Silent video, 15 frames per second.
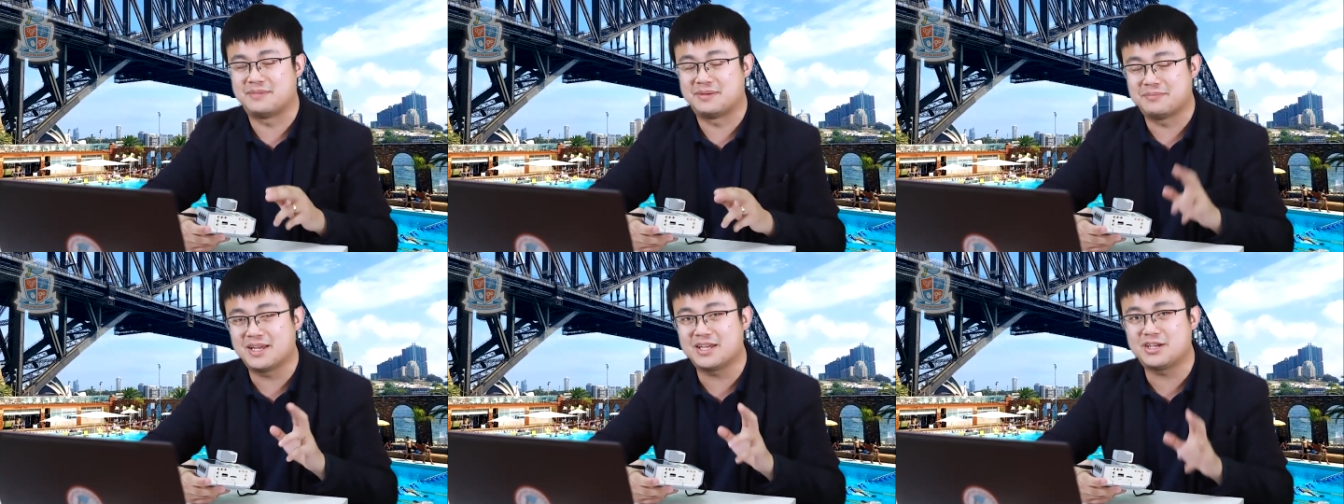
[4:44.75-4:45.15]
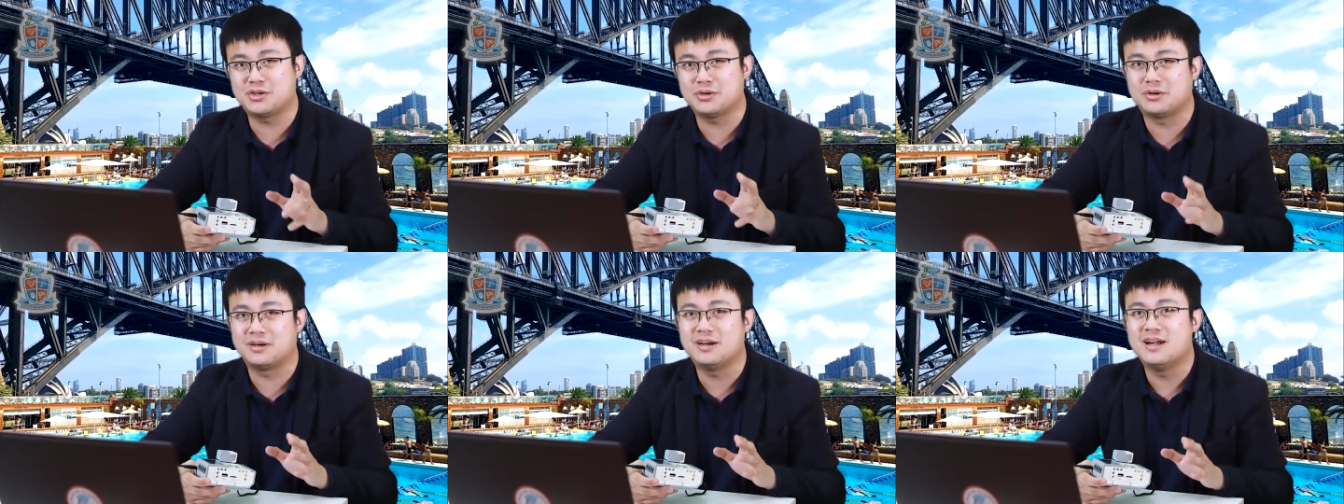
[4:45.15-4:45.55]
And make
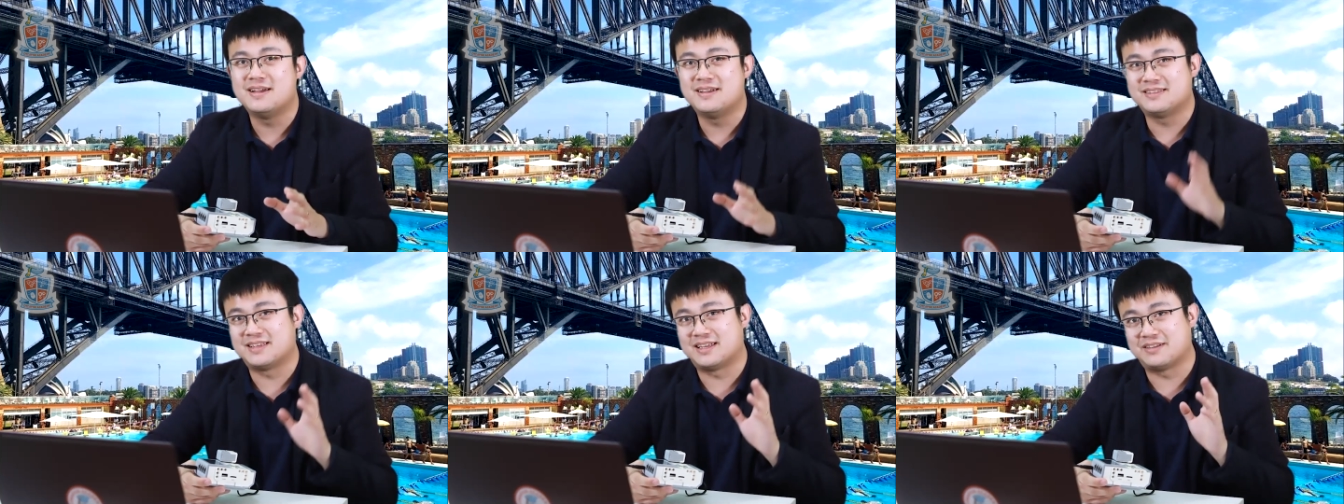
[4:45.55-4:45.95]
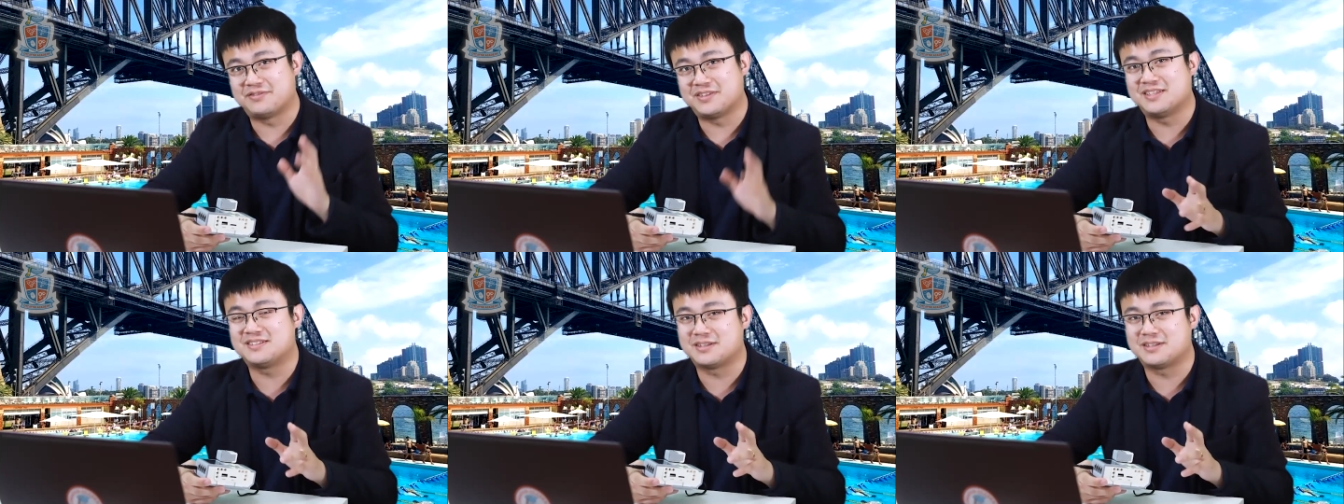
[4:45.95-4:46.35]
sure that if
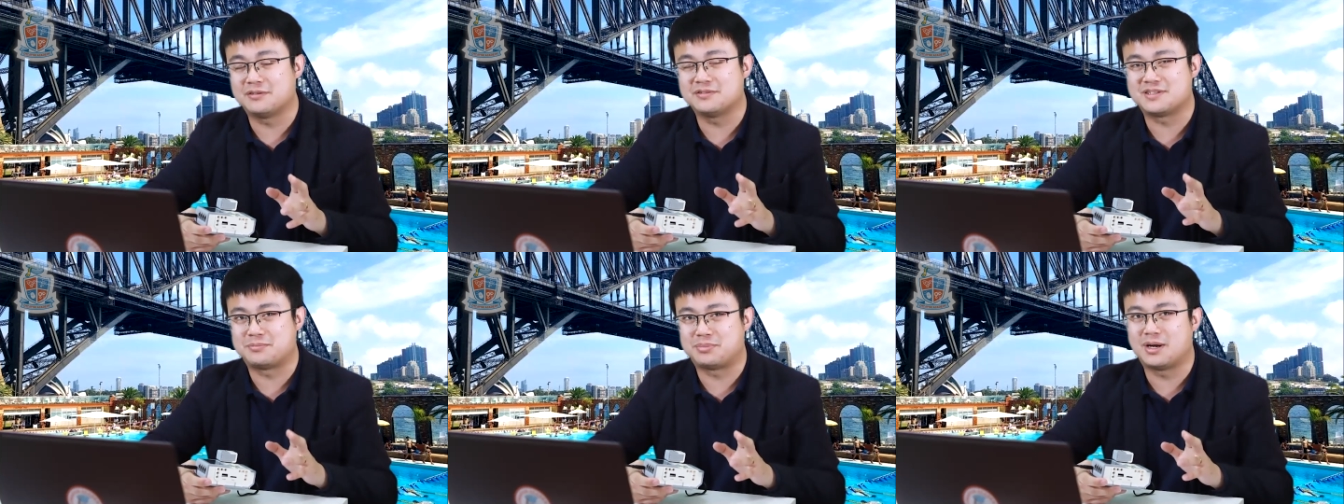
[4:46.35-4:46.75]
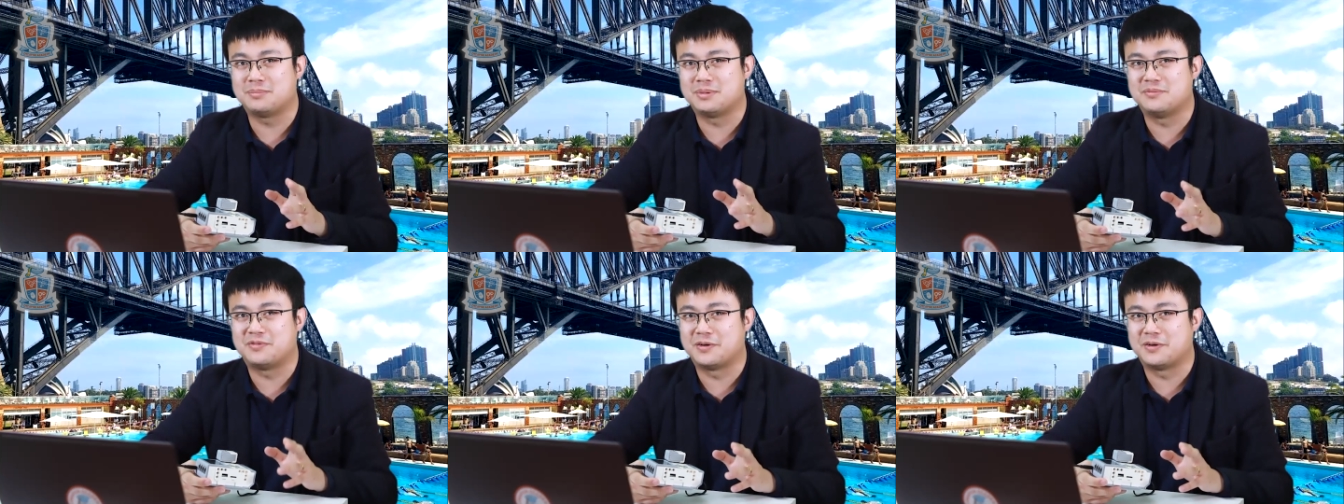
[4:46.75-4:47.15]
this solves the
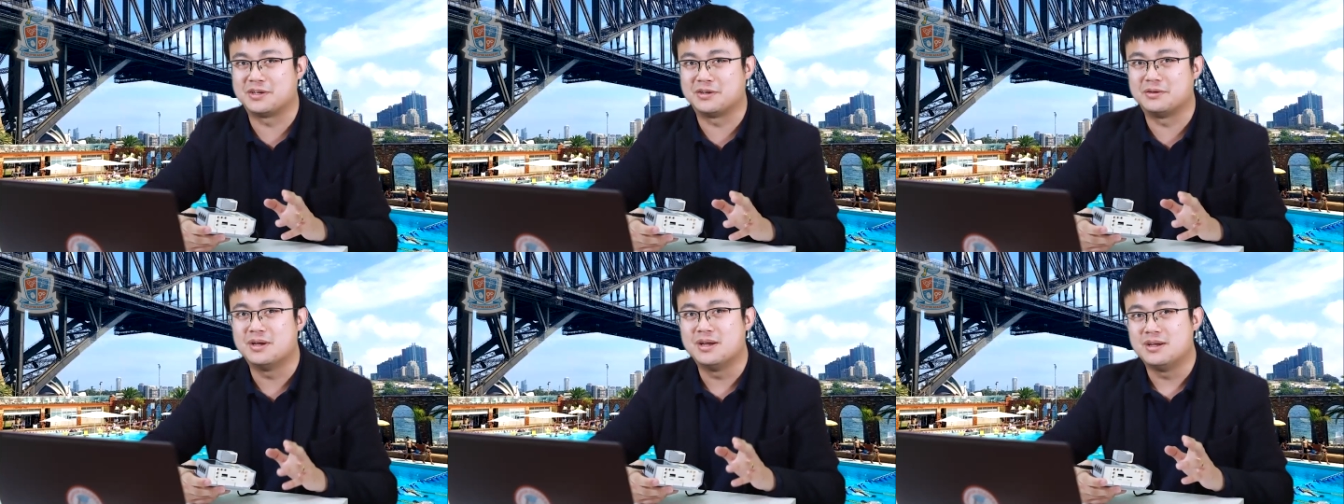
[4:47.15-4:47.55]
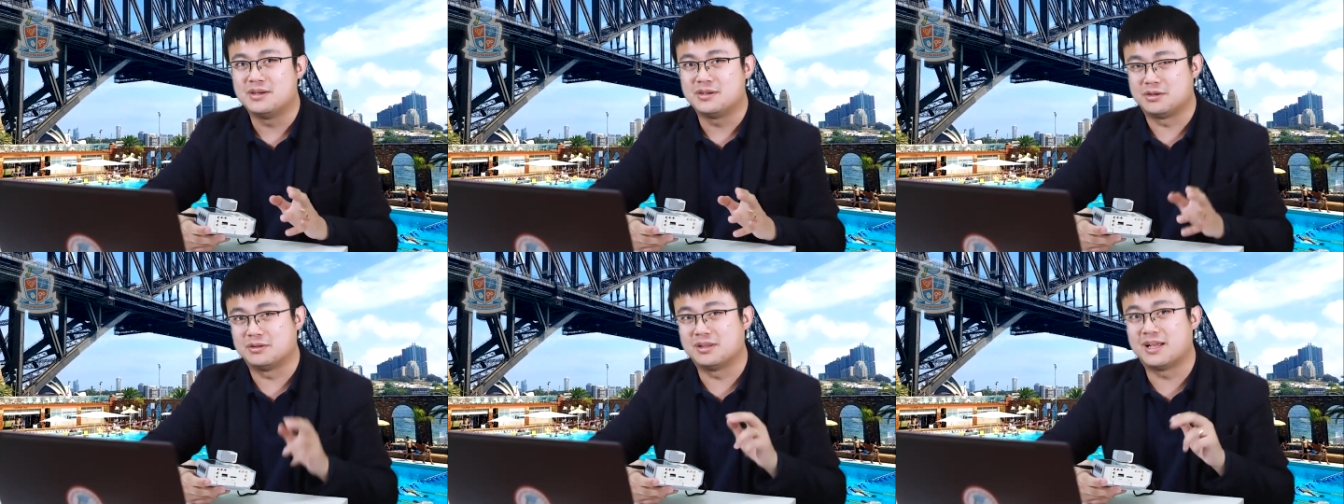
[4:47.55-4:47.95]
problem for you,
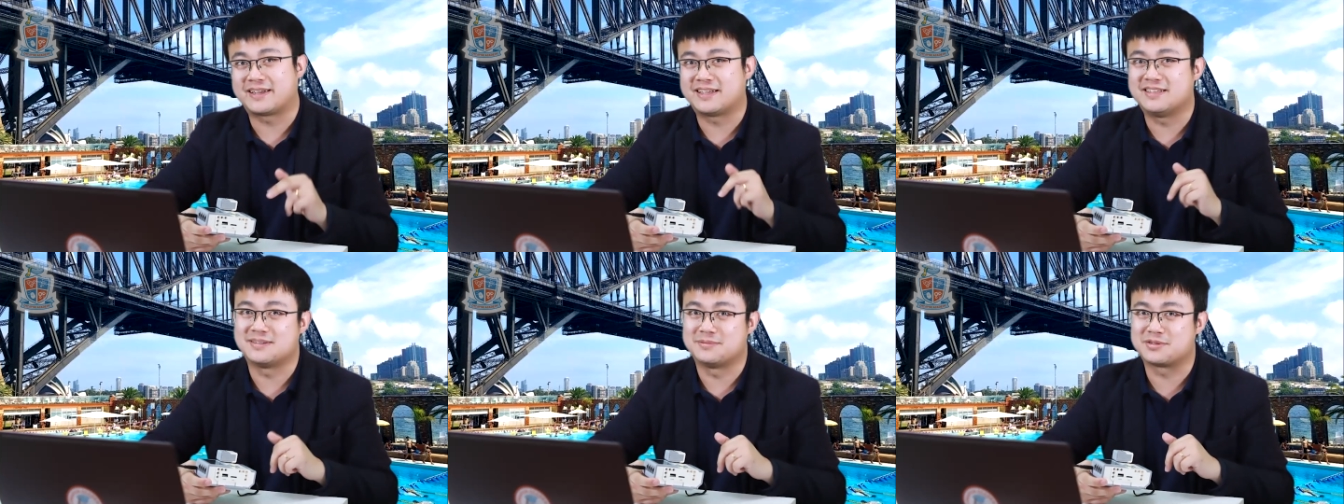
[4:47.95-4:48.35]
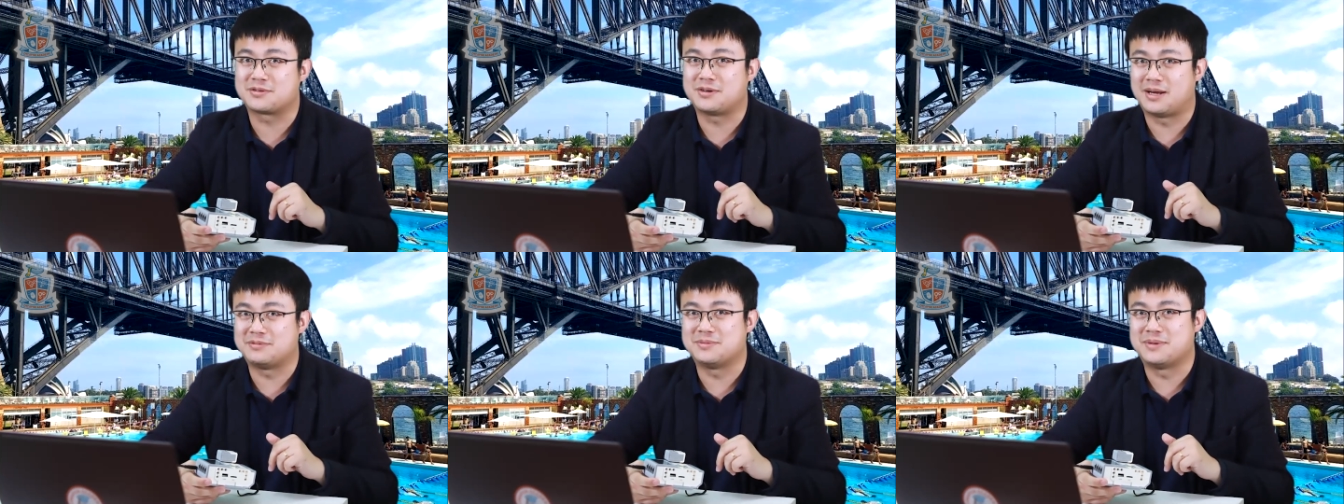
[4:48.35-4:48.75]
you like and
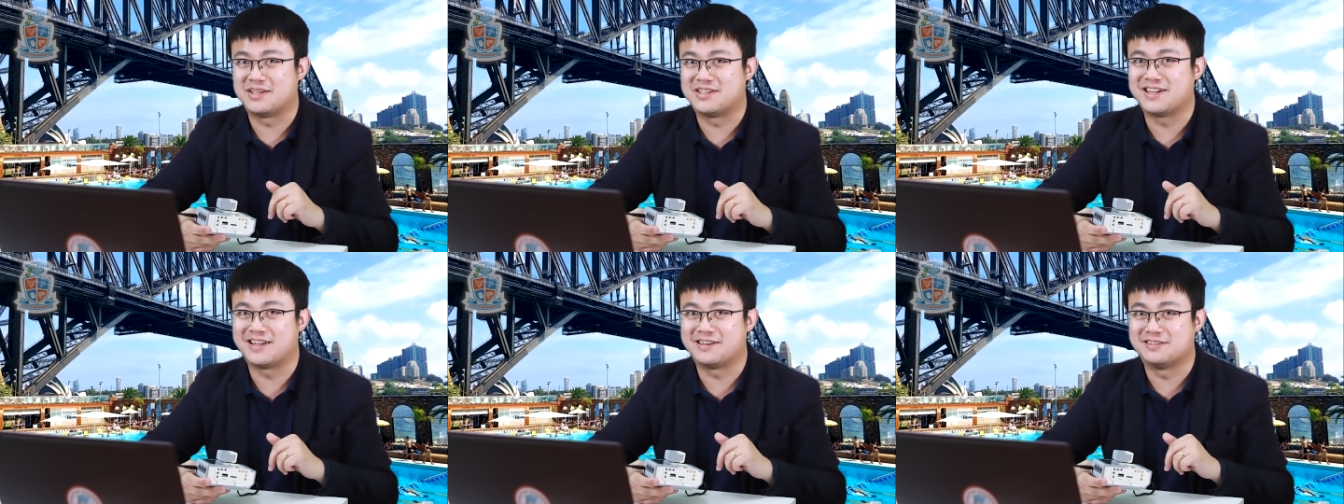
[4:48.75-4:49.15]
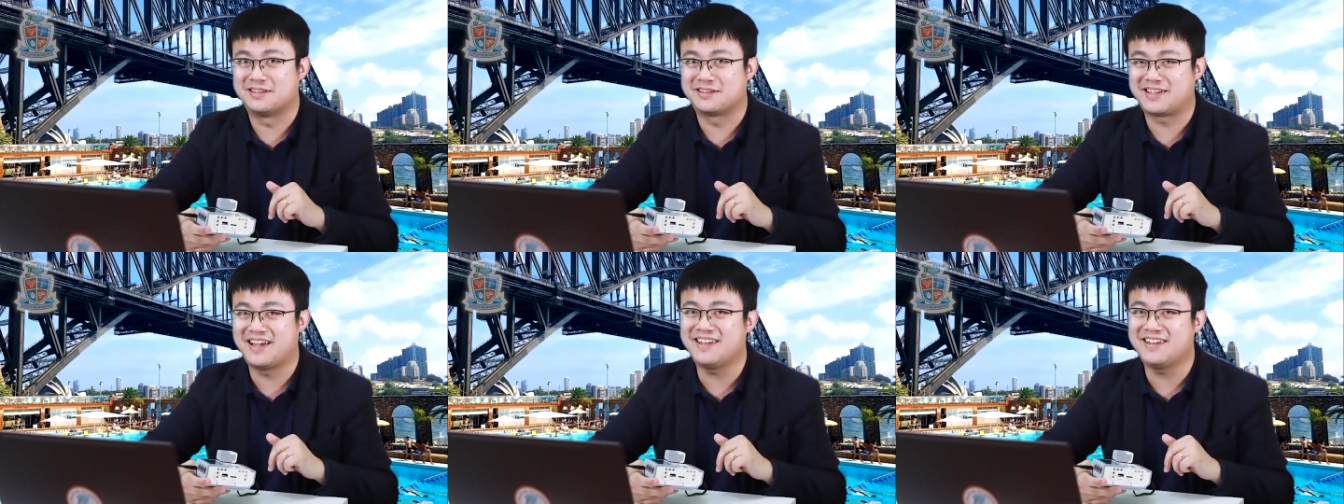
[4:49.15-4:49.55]
subscribe to my channel,
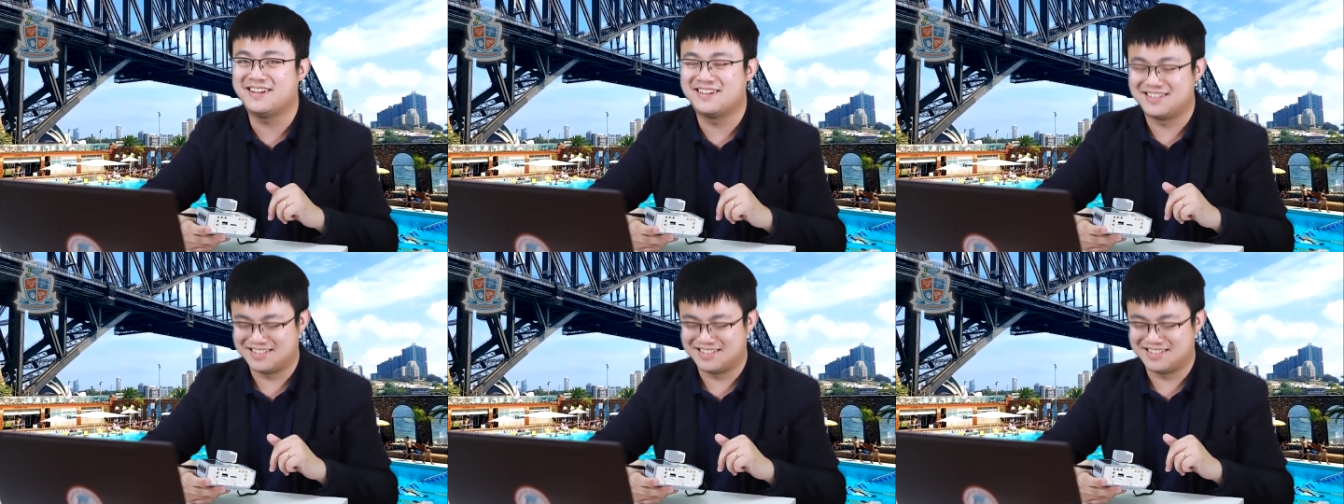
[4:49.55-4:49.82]
okay?